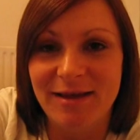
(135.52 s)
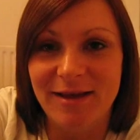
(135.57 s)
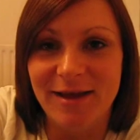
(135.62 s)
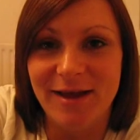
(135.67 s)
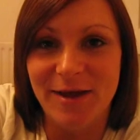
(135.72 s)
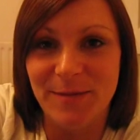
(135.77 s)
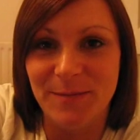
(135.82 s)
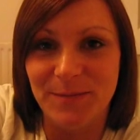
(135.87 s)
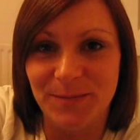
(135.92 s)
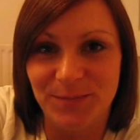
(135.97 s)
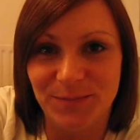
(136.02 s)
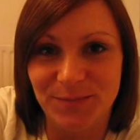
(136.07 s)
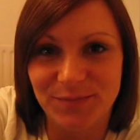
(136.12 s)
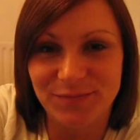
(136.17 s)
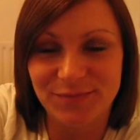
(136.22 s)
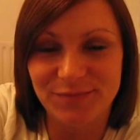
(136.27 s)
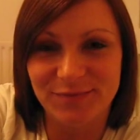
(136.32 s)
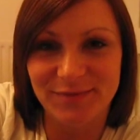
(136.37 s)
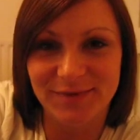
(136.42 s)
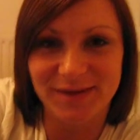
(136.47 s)
Um,
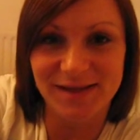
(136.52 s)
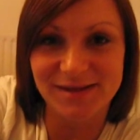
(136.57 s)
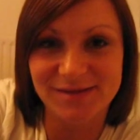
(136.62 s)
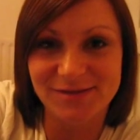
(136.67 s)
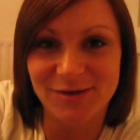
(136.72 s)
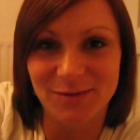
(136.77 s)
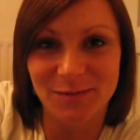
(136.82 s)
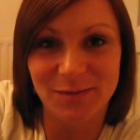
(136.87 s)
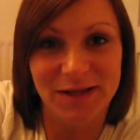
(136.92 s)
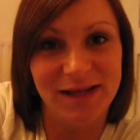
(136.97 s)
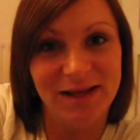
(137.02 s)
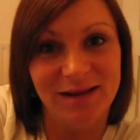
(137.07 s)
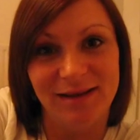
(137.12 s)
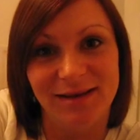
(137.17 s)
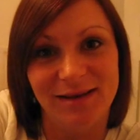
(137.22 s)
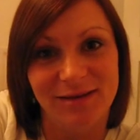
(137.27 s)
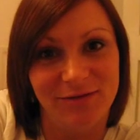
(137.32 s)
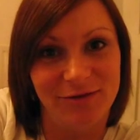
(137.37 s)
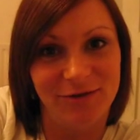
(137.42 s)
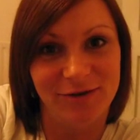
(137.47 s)
it's completely
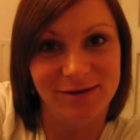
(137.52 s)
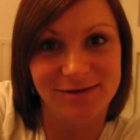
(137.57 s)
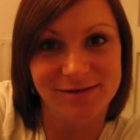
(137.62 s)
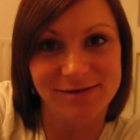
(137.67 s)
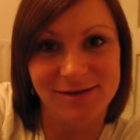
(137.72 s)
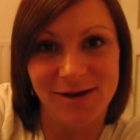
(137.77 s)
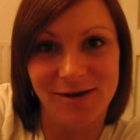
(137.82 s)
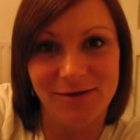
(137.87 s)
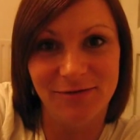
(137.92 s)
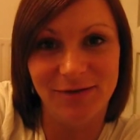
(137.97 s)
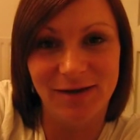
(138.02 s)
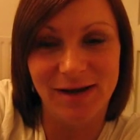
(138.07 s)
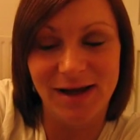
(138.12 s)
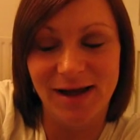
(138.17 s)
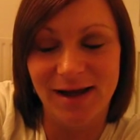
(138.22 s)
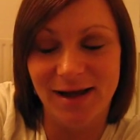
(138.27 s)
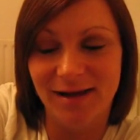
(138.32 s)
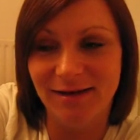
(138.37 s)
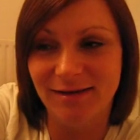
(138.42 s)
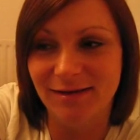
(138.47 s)
different so
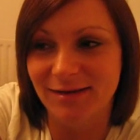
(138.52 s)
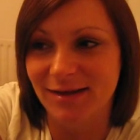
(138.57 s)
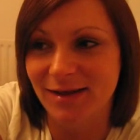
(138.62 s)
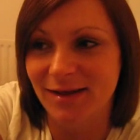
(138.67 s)
far.